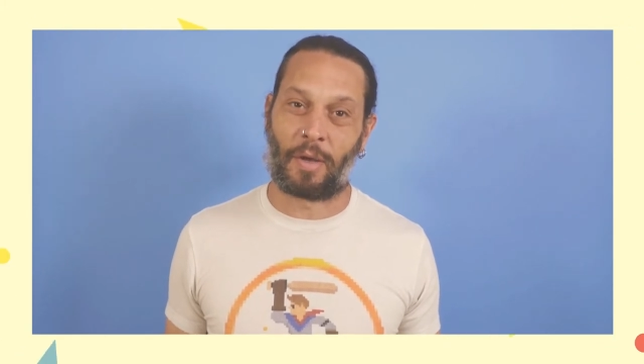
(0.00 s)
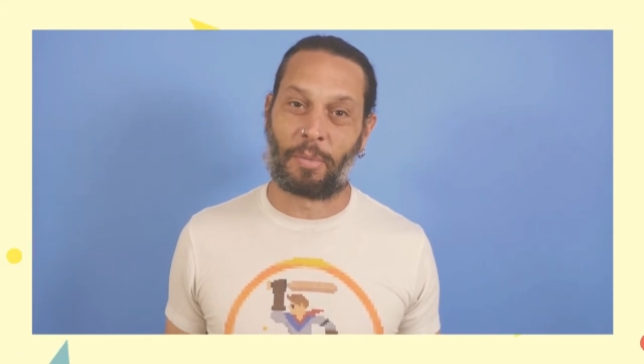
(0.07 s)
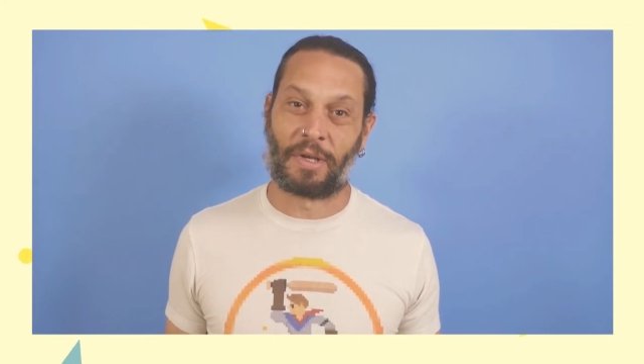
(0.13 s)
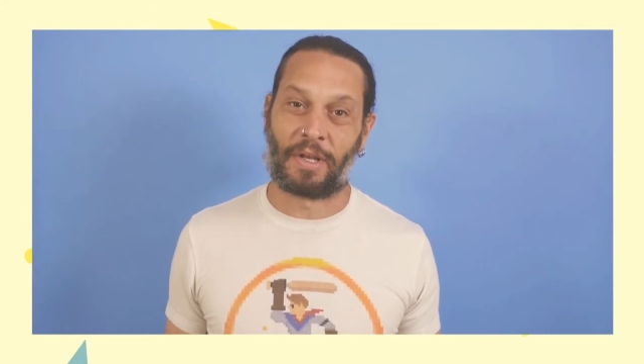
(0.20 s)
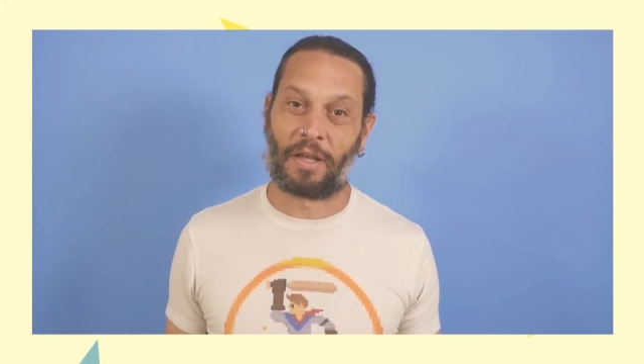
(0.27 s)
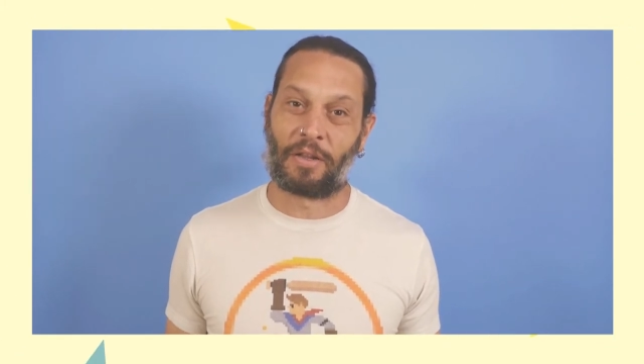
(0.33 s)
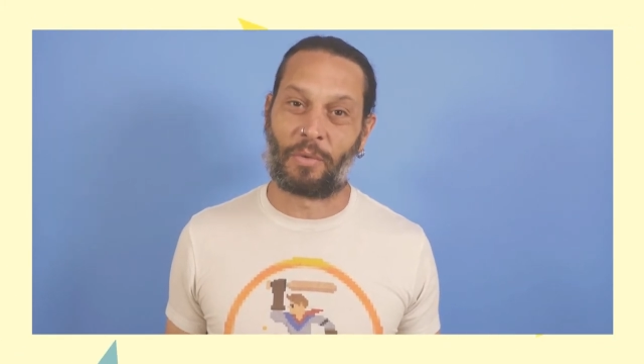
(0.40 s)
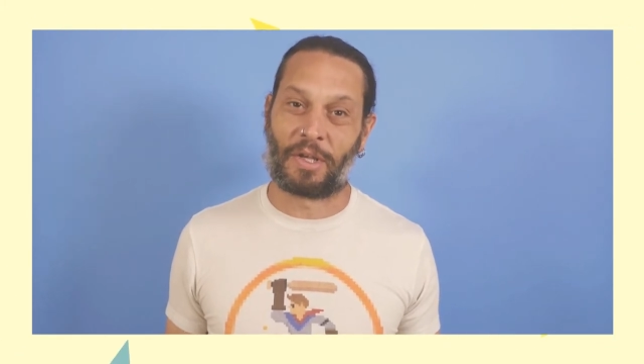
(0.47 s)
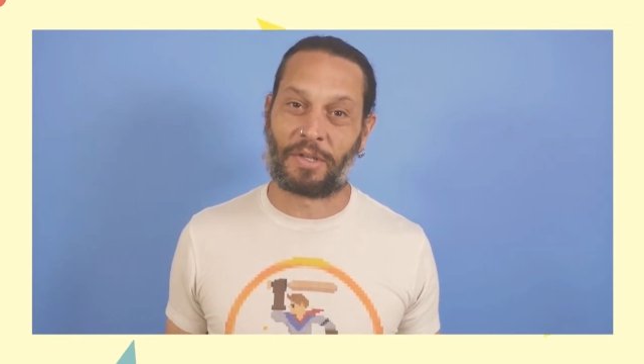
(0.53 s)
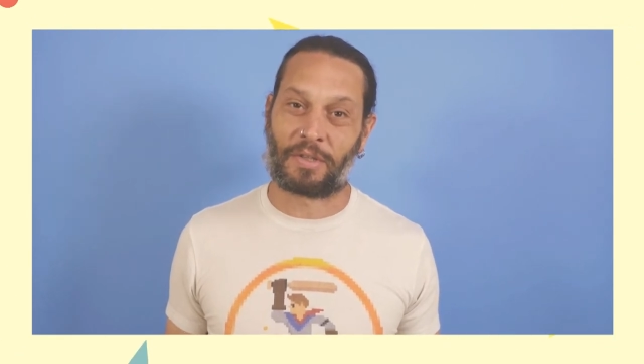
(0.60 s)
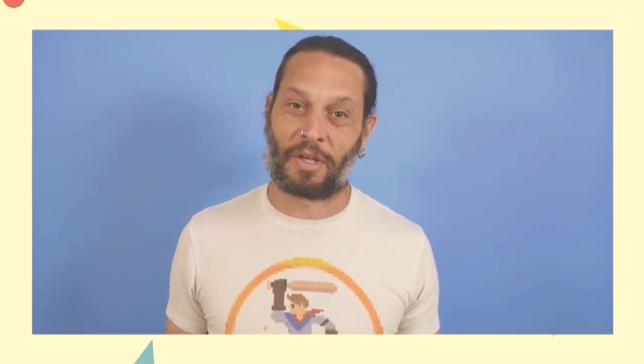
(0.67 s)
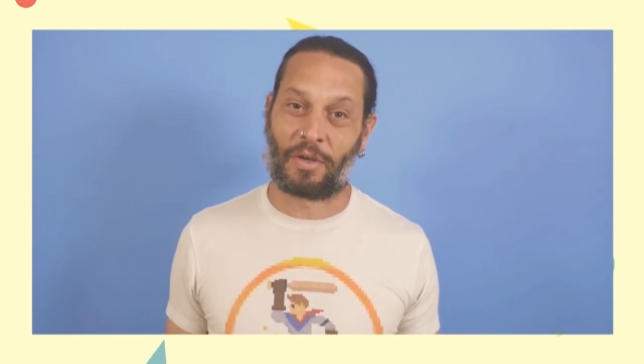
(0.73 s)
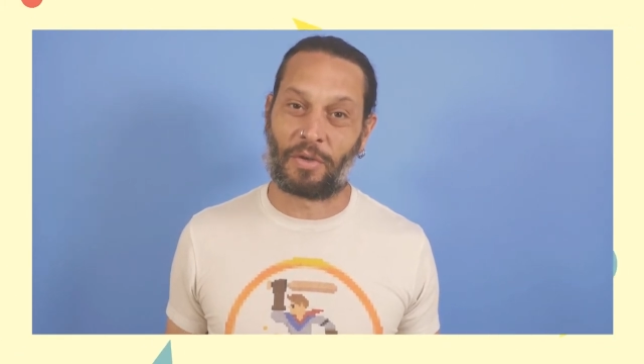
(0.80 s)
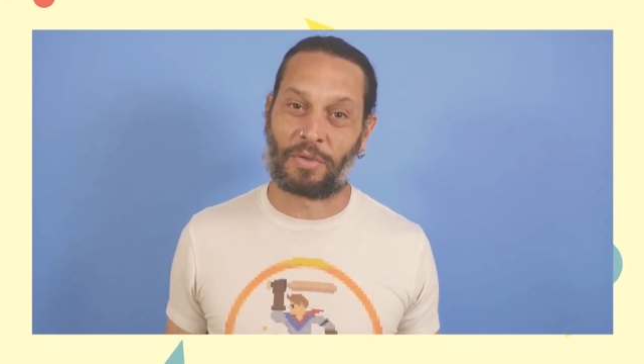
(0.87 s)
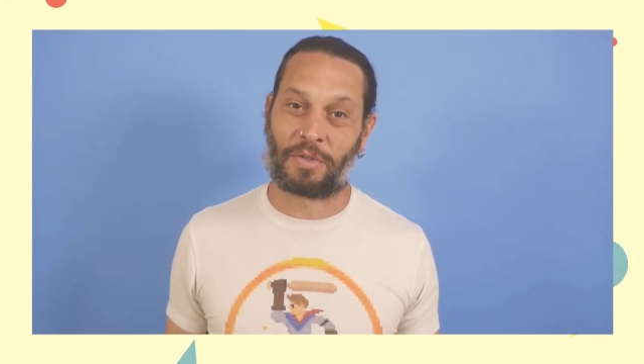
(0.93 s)
up and down the West
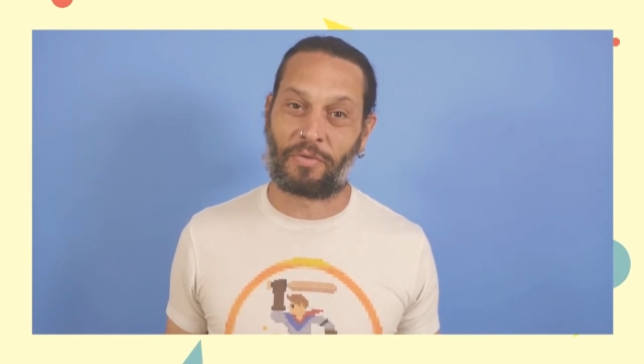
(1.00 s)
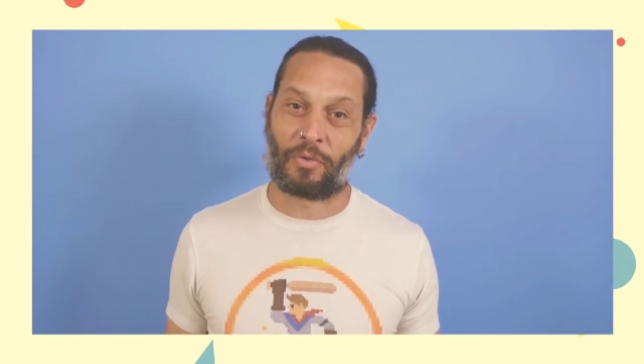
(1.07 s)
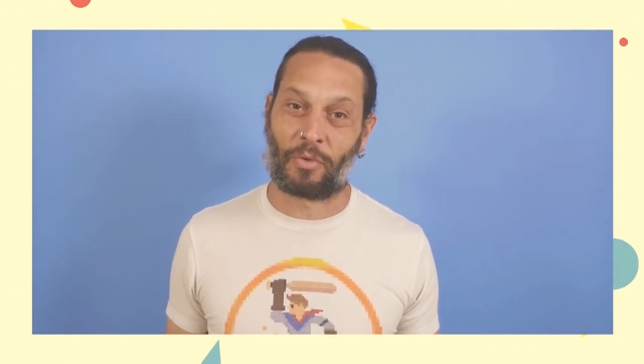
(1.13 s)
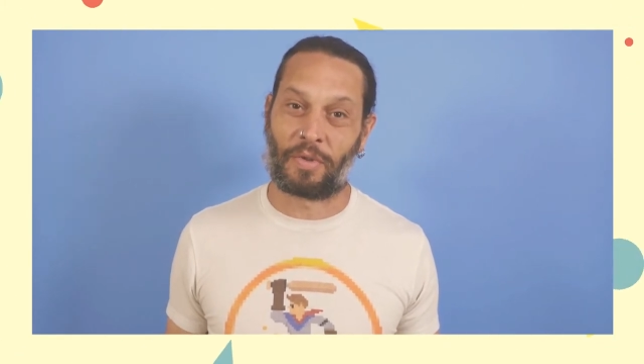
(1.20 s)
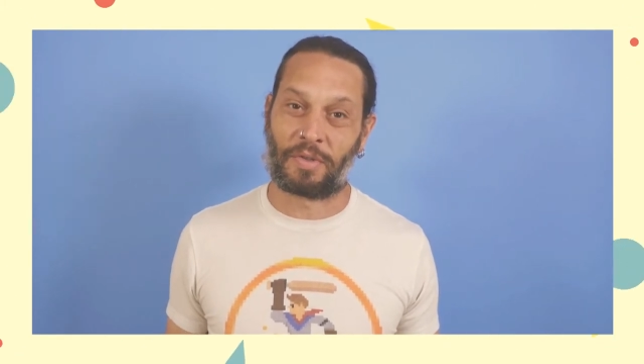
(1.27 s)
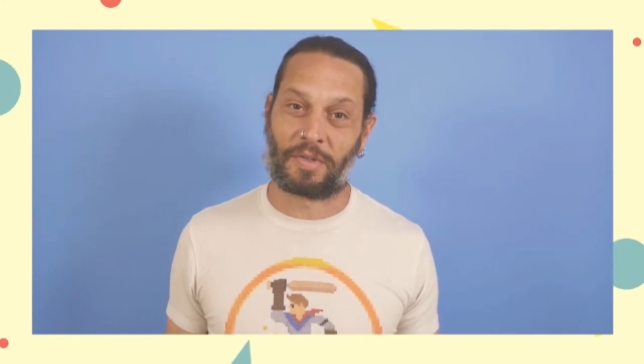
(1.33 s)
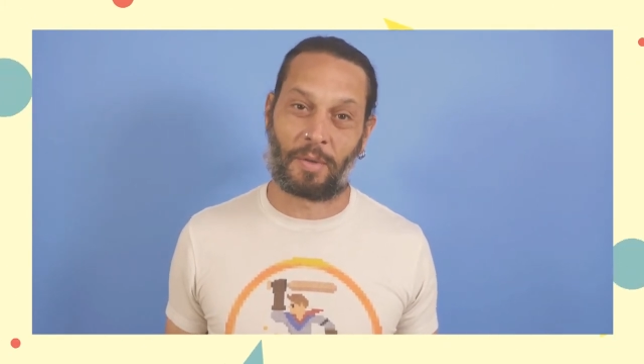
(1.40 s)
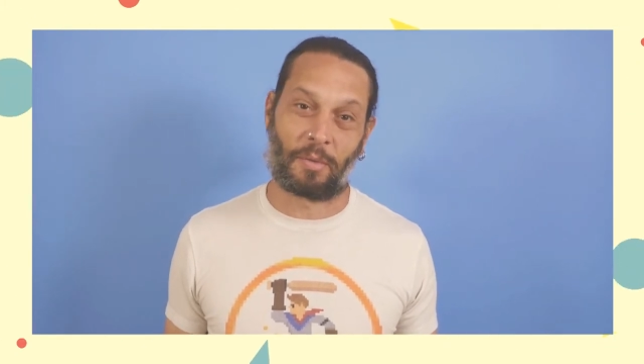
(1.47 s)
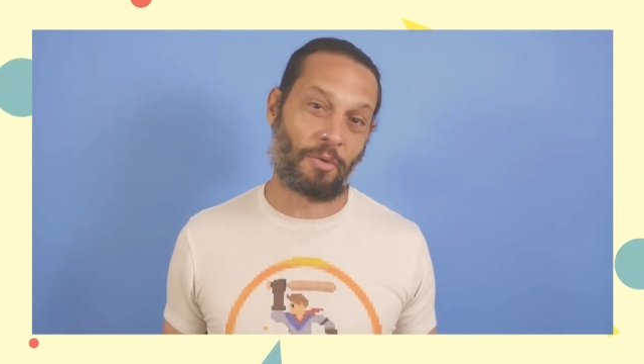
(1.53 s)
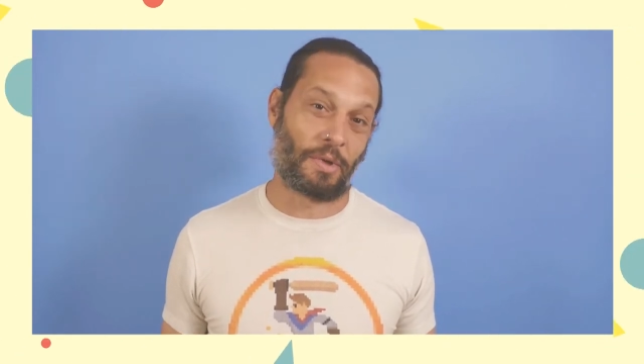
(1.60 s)
Coast for the summer